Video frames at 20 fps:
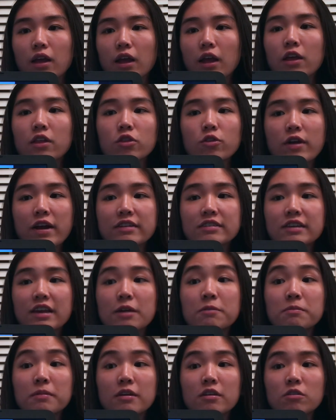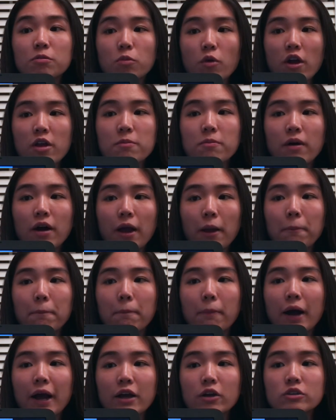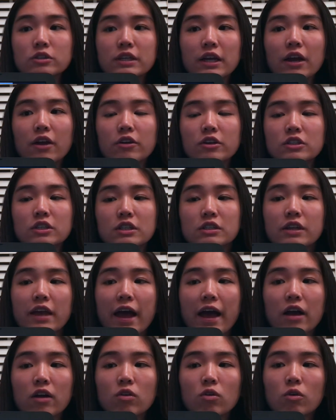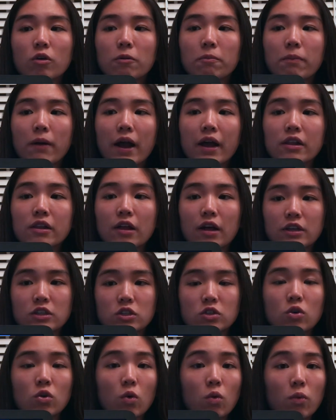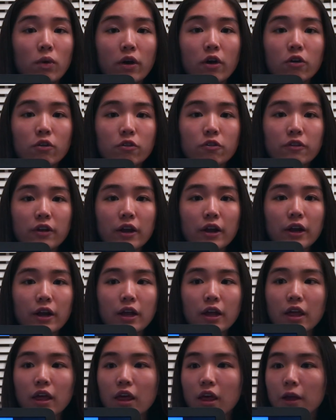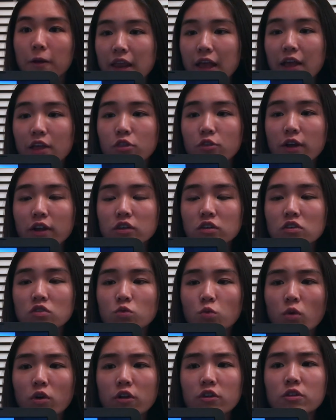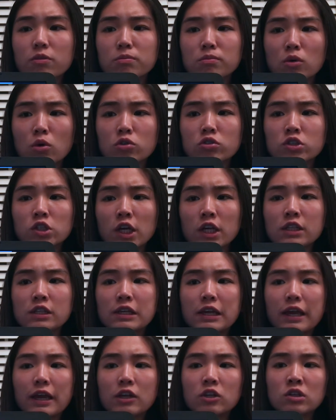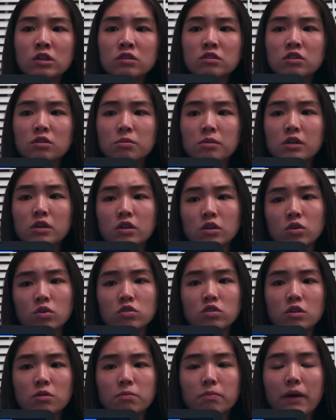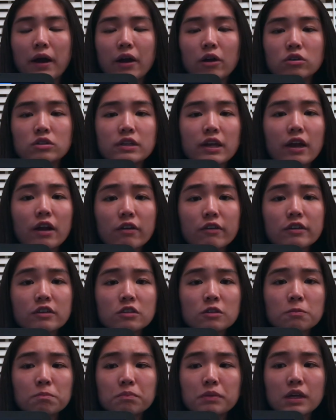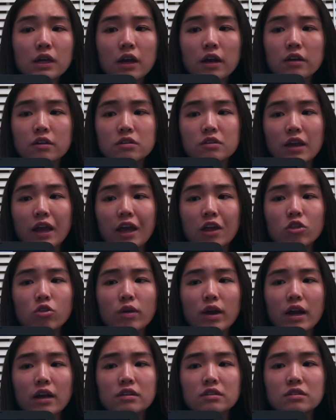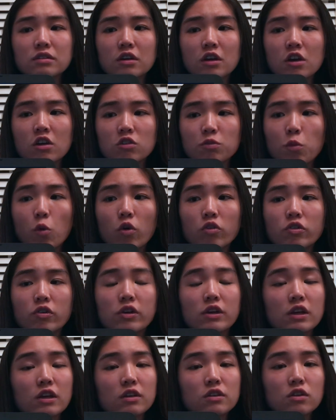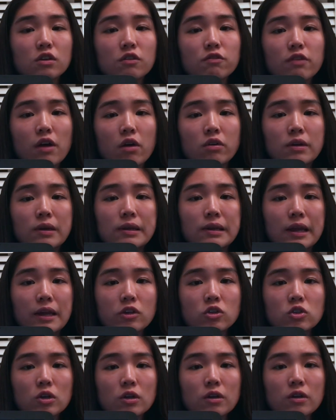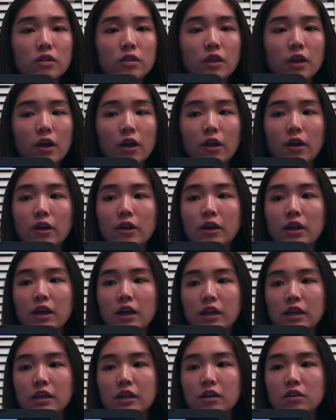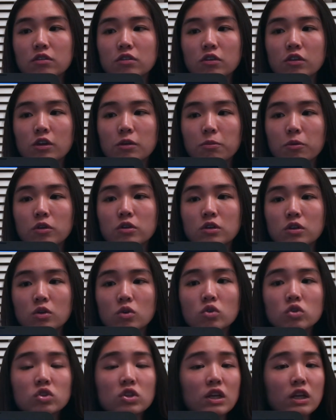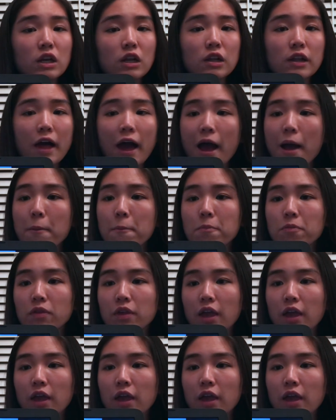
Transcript: Anthrax can be spread by bioterrorist attack or biological warfare. And anthrax is one of the most likely agents to be used in bioterrorism because anthrax spores are easily found in nature, they're easily produced in a lab,